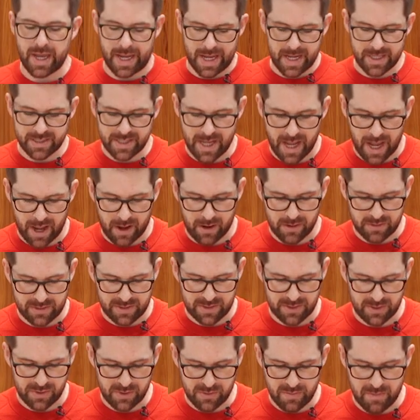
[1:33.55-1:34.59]
guys how
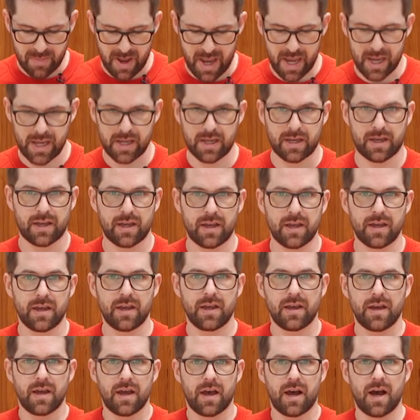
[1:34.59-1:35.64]
to make
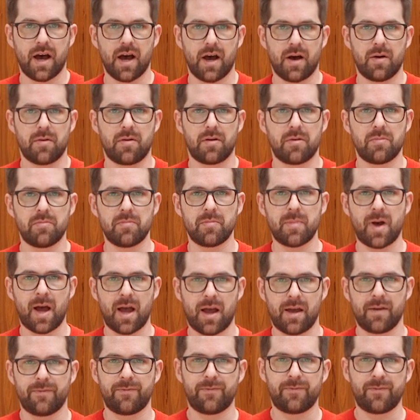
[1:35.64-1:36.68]

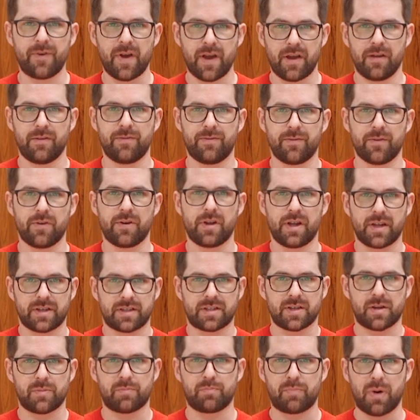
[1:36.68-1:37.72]
my
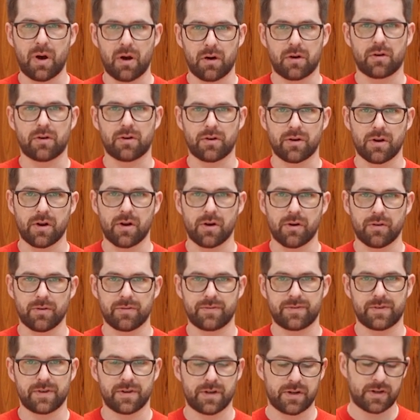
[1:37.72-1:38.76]
favorite pour
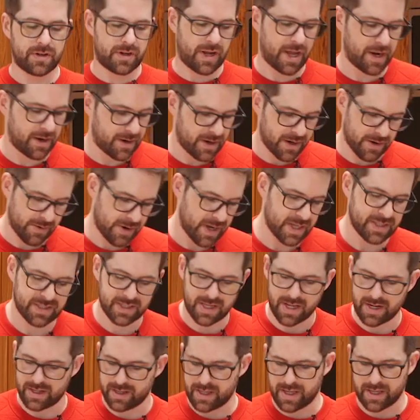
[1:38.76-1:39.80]
over. I don't know why I
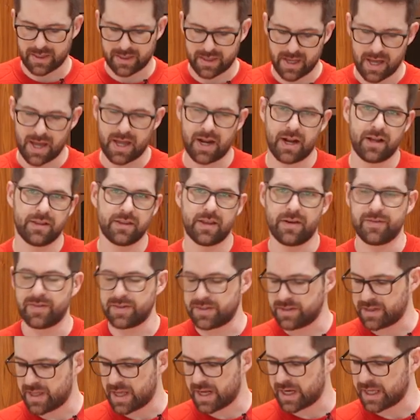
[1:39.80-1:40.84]
said it like that. I'll never
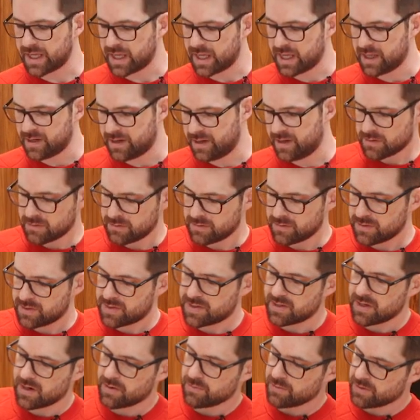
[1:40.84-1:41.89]
do that again. We're
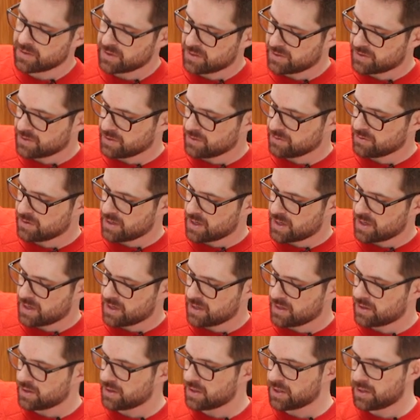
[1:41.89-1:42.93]
gonna do
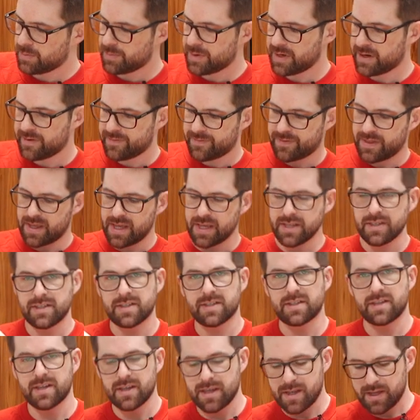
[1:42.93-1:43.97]
a little bit of
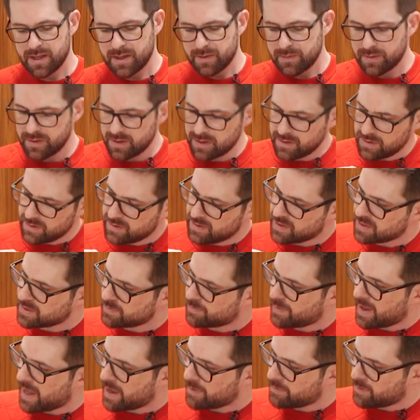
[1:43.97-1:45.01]
this. A little of this
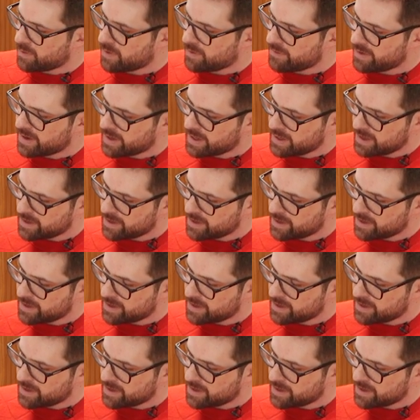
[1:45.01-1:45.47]
bad boy right